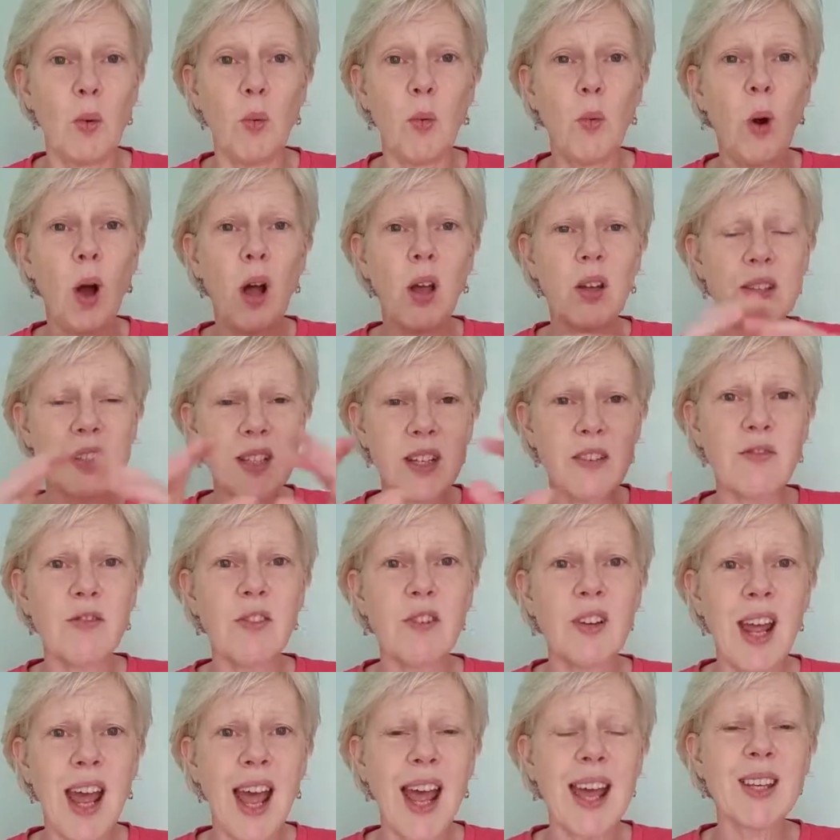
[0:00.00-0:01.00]
What
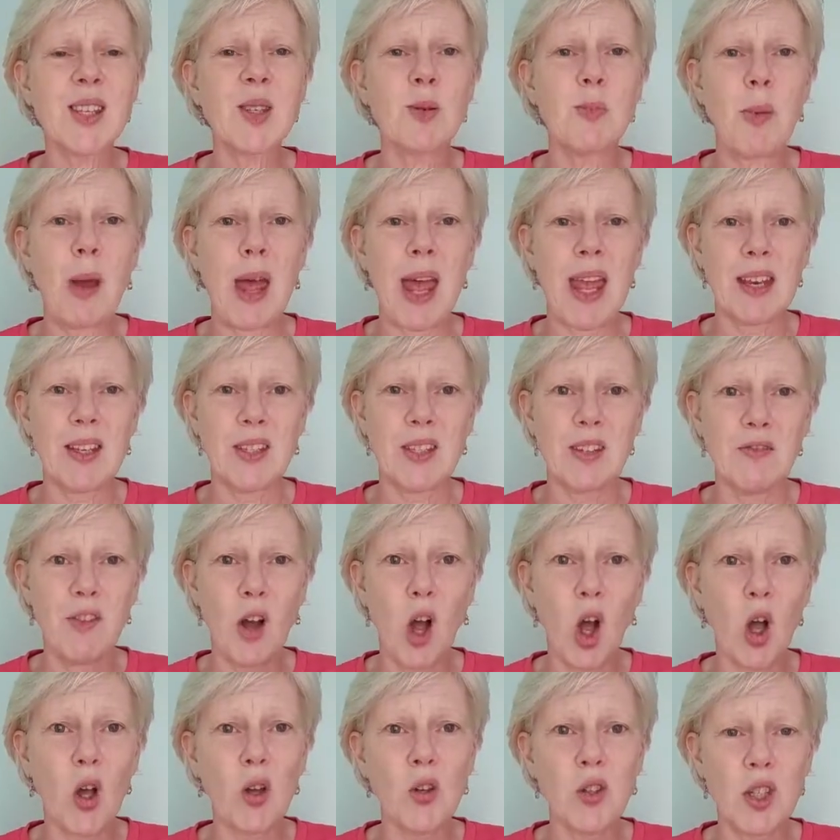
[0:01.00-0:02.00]
different aspects
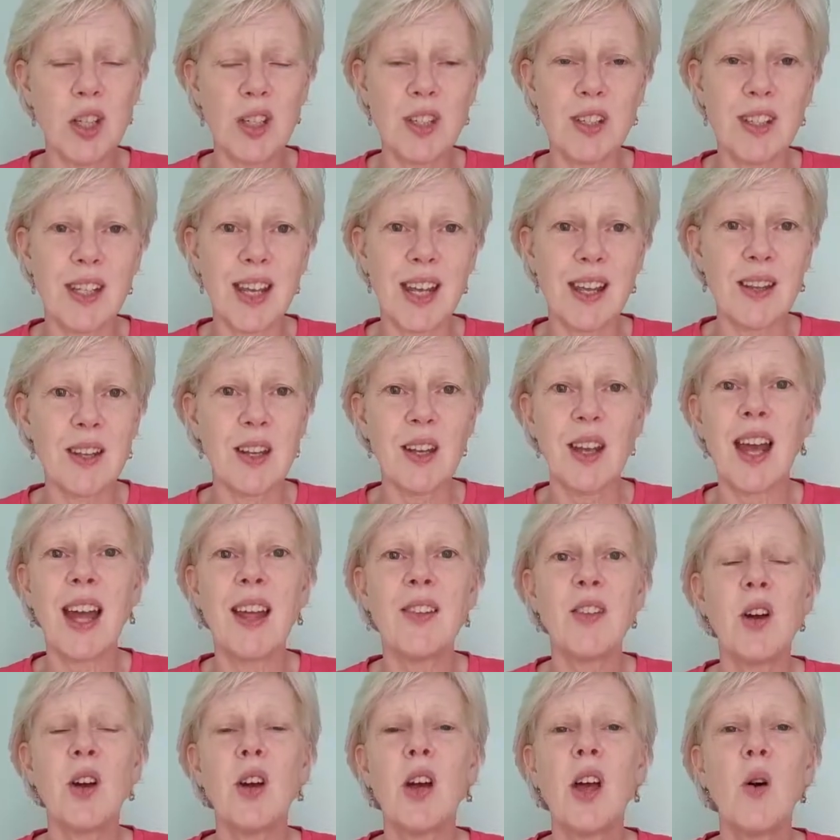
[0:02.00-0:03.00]
of audience are
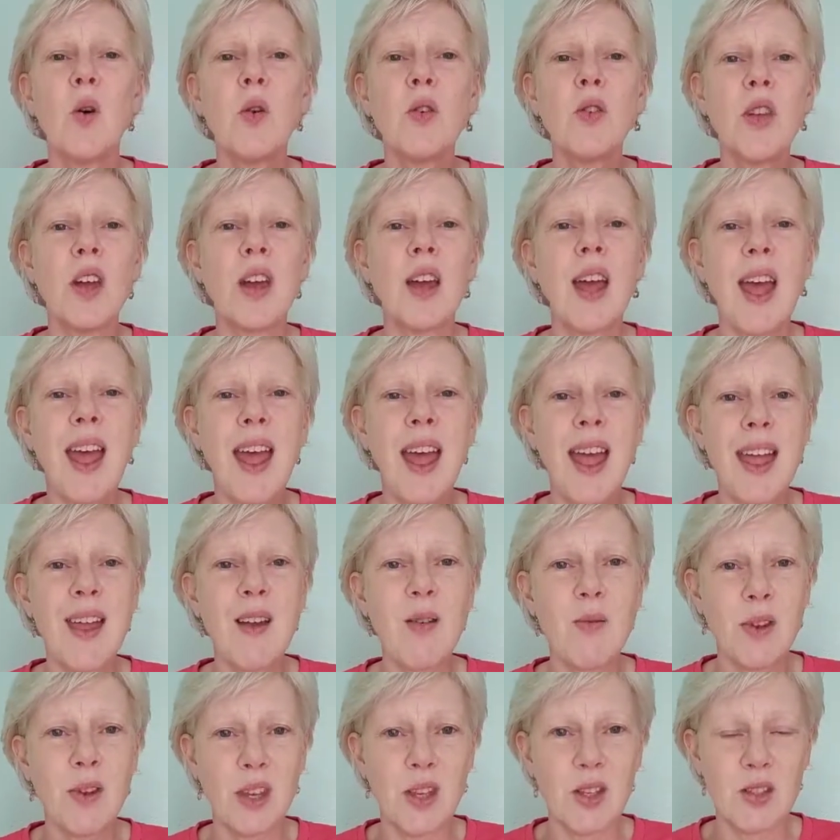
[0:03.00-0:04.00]
there other
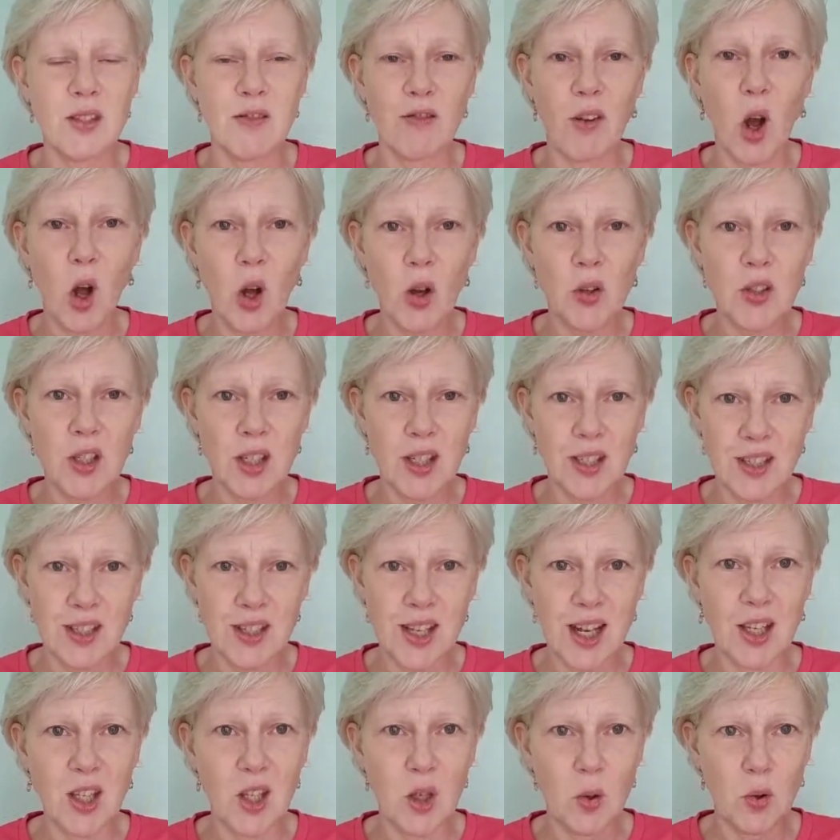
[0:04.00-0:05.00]
areas of
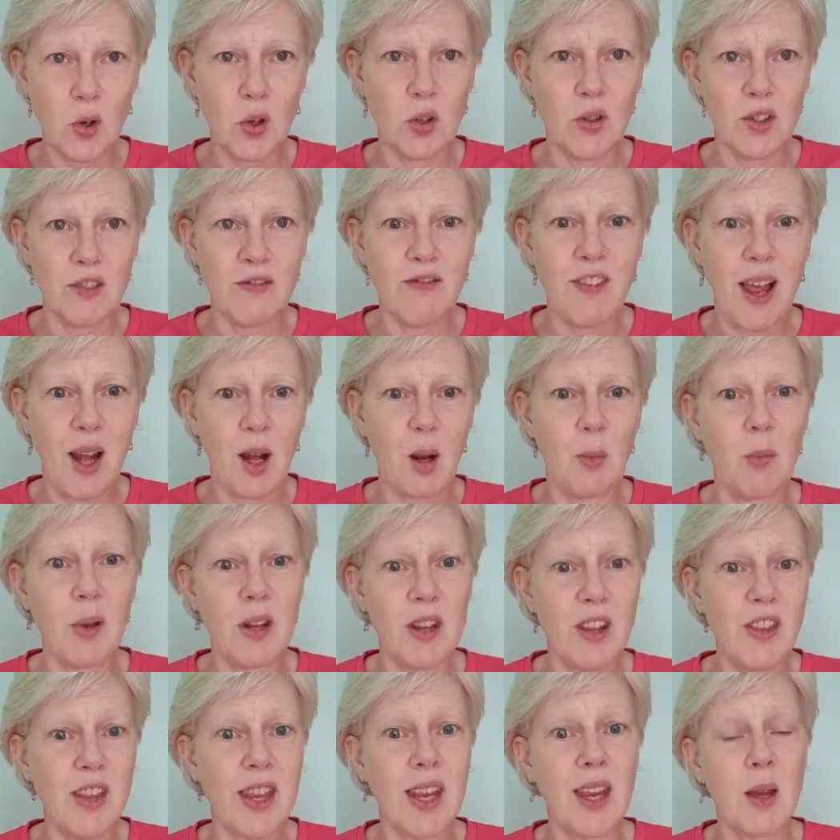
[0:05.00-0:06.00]
audience that you could
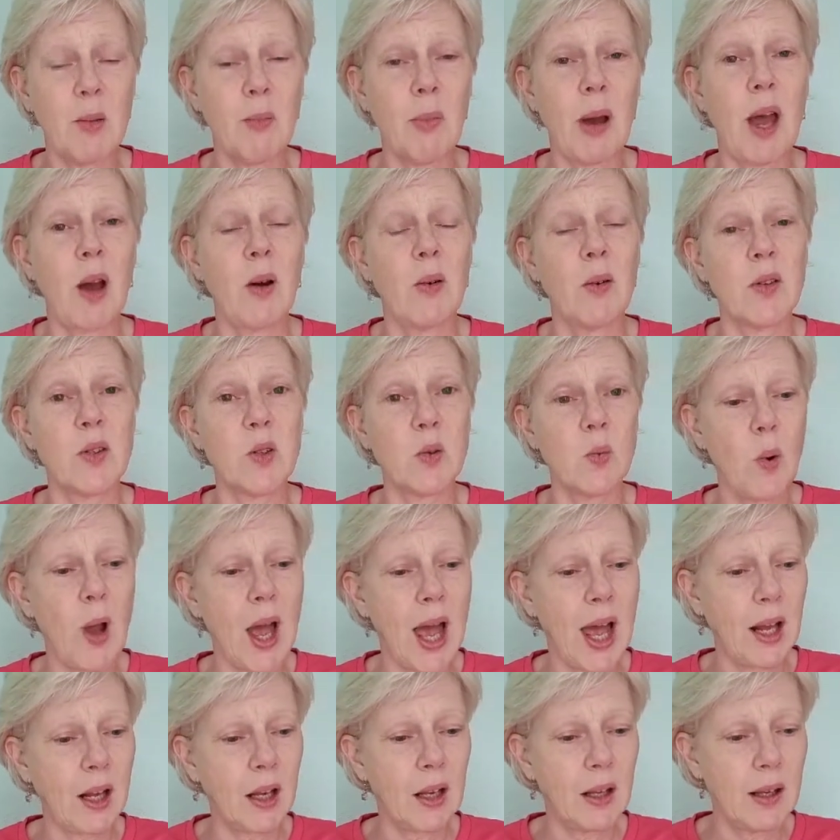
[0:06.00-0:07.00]
develop and think about
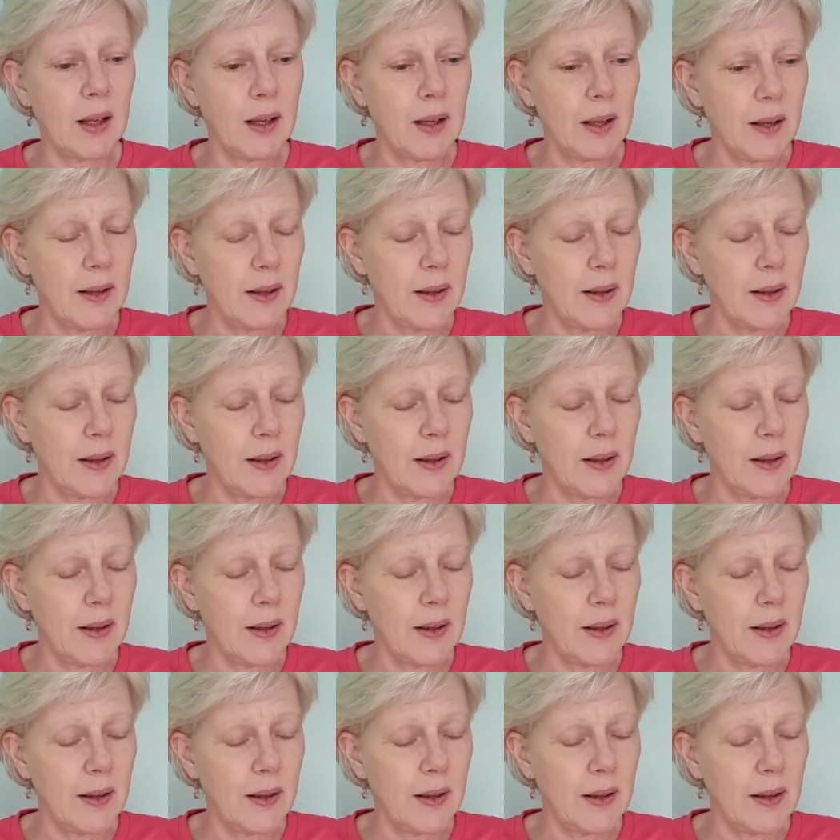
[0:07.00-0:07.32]
as well?